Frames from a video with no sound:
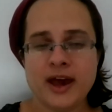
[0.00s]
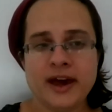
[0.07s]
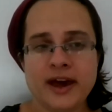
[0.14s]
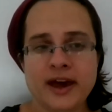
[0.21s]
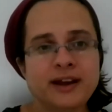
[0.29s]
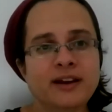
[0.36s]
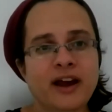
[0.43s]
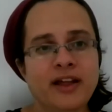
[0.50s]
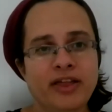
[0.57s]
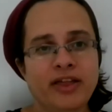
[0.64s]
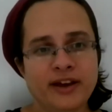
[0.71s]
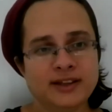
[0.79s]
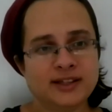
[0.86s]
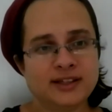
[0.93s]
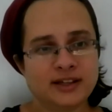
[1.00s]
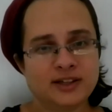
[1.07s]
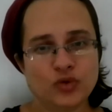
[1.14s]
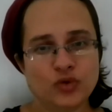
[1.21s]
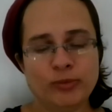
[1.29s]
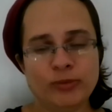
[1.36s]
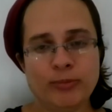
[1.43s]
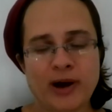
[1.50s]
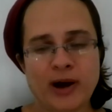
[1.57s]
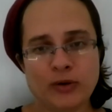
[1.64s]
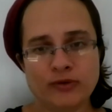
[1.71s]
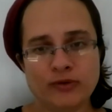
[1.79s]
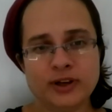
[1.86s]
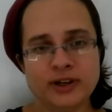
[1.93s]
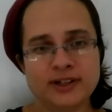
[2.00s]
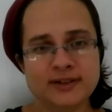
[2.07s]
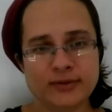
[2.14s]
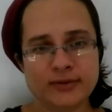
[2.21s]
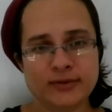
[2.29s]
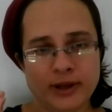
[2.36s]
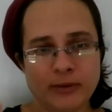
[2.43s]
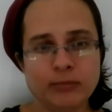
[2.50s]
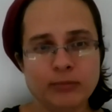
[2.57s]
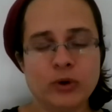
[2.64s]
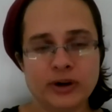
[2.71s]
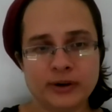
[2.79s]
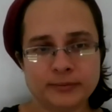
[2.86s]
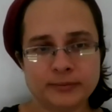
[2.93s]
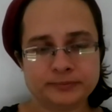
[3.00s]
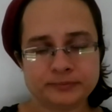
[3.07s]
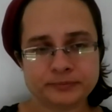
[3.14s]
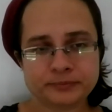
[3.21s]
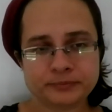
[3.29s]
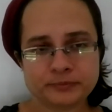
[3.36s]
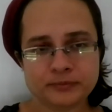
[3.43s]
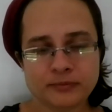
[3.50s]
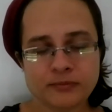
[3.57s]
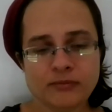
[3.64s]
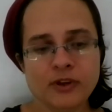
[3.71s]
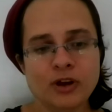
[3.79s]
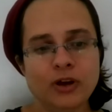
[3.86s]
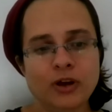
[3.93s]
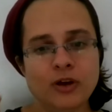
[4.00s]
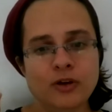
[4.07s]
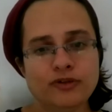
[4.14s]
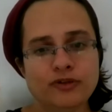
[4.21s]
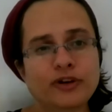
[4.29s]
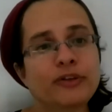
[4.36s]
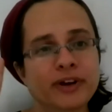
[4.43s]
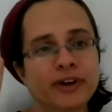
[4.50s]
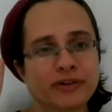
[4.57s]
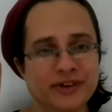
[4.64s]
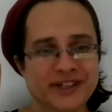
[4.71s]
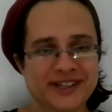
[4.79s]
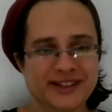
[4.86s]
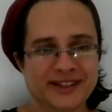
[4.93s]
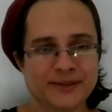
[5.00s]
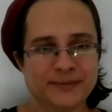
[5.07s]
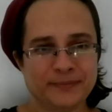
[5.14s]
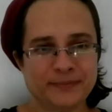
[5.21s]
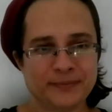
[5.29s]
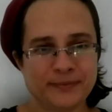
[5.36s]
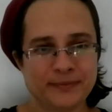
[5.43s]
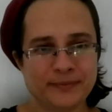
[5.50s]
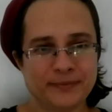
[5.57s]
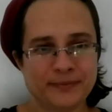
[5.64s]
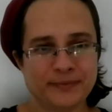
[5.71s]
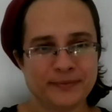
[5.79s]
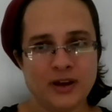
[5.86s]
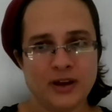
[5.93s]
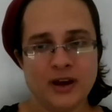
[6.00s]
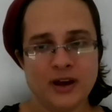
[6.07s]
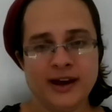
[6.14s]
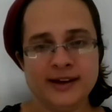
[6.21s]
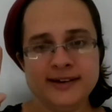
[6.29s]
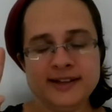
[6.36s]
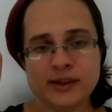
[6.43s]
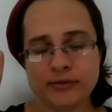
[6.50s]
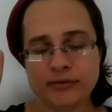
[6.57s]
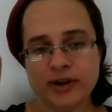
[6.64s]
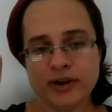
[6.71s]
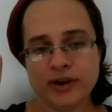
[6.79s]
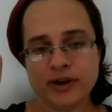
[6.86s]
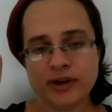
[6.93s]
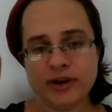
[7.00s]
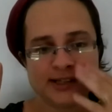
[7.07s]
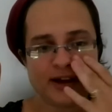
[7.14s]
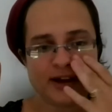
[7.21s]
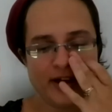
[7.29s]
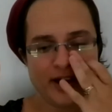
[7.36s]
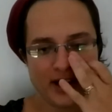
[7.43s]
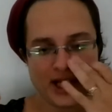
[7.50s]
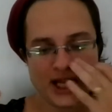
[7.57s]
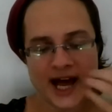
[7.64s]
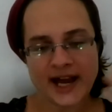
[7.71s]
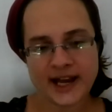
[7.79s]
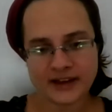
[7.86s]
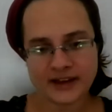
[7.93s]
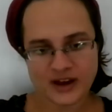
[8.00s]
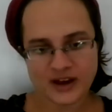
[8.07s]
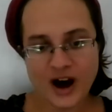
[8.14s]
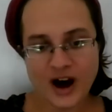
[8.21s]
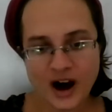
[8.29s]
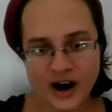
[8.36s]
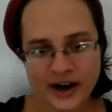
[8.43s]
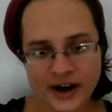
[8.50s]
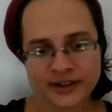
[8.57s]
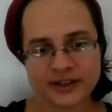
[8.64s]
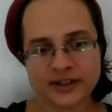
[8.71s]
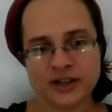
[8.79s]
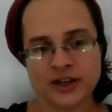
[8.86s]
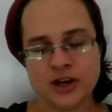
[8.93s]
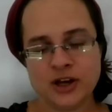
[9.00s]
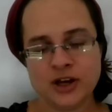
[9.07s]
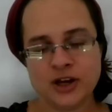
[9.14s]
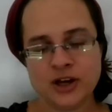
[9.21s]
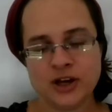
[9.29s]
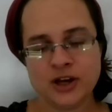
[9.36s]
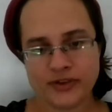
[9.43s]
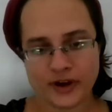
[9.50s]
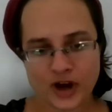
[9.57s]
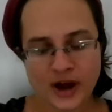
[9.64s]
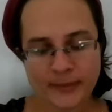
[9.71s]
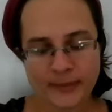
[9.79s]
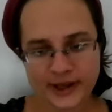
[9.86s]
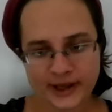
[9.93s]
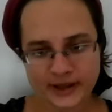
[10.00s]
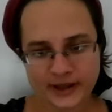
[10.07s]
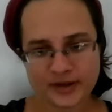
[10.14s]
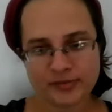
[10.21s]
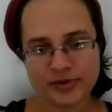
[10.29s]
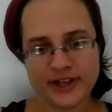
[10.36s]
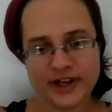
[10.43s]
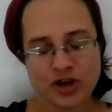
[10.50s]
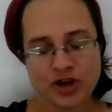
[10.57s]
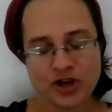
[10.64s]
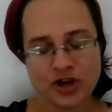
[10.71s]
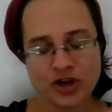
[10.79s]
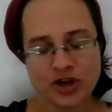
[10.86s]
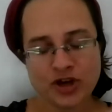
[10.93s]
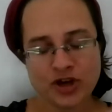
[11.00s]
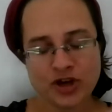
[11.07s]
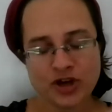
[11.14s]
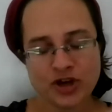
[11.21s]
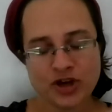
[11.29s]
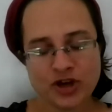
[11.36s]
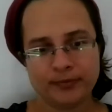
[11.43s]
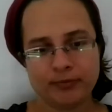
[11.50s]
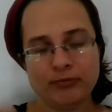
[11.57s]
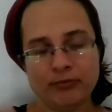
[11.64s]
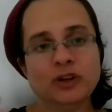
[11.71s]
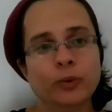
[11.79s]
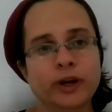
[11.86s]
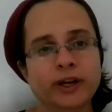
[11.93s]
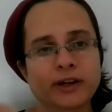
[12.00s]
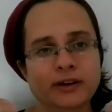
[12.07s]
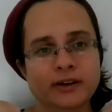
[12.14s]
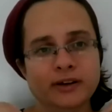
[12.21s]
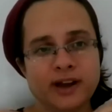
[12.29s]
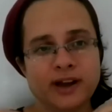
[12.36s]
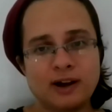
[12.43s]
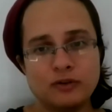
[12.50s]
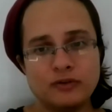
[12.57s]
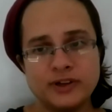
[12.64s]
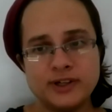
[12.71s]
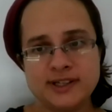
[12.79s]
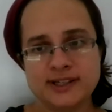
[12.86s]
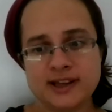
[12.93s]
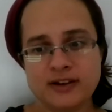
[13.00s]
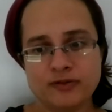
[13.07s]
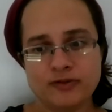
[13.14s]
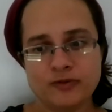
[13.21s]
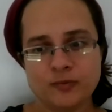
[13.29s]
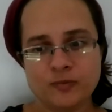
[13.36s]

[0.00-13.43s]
And yet, I think it's extremely powerful and extremely important for three reasons. And these three reasons, I think, lie at the heart of the complicated relationship between Yaakov and Esav.